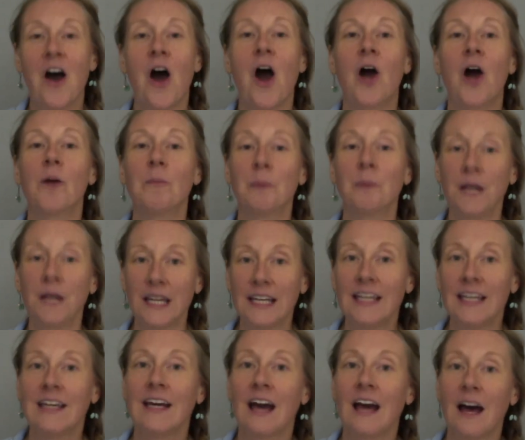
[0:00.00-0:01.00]
are
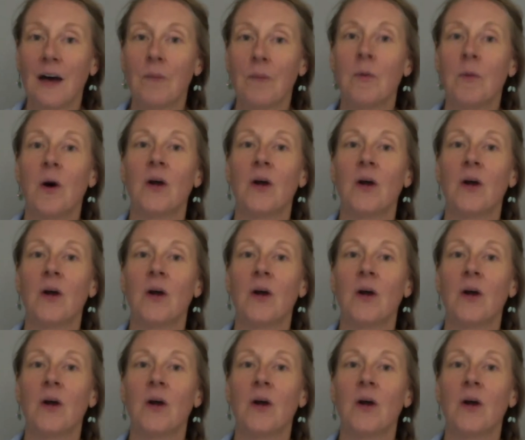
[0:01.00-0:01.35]
picking up on